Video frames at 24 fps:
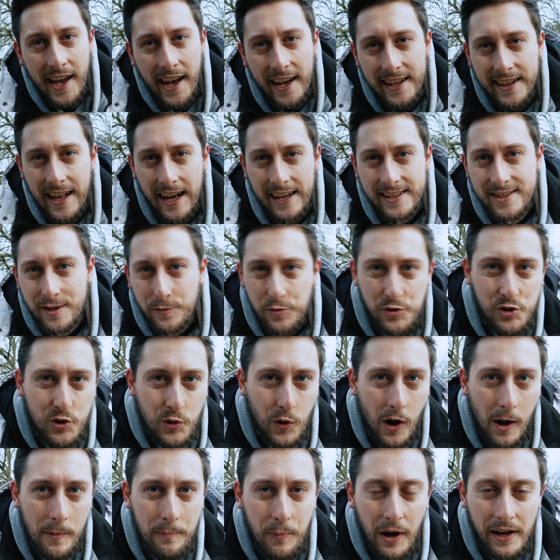hit that
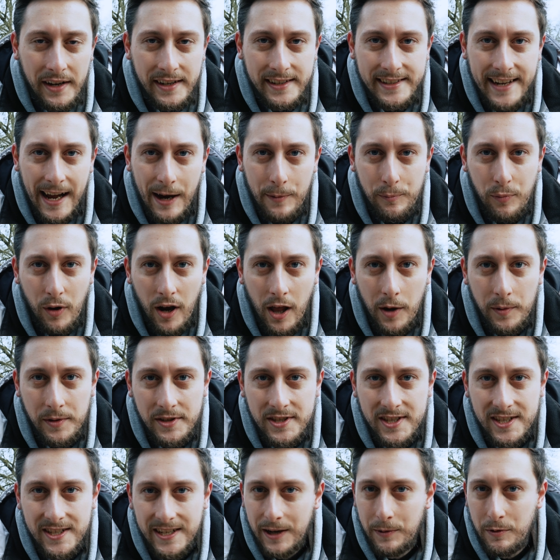subscribe button down below and
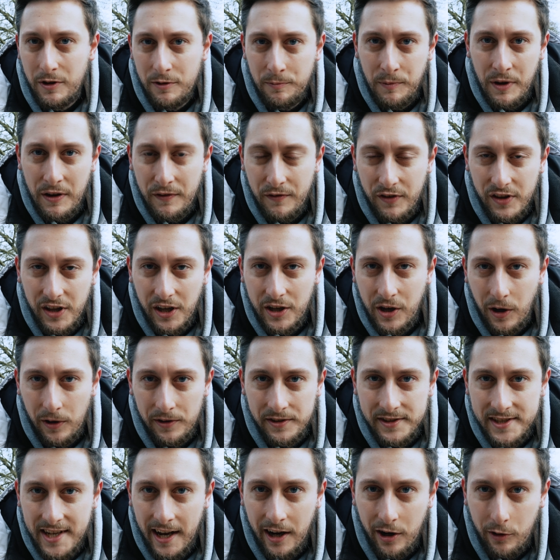stick with me for the
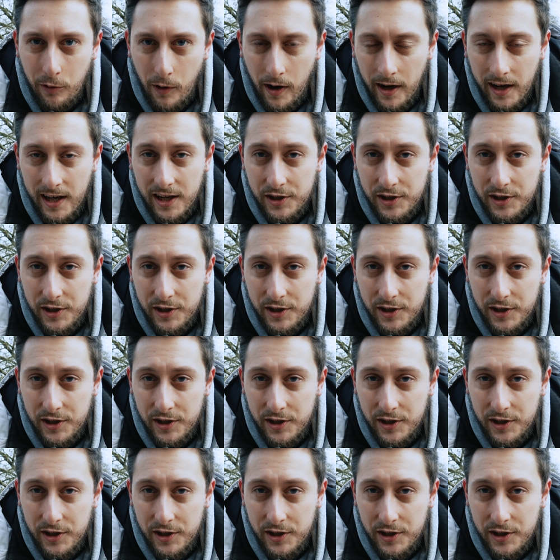content grind,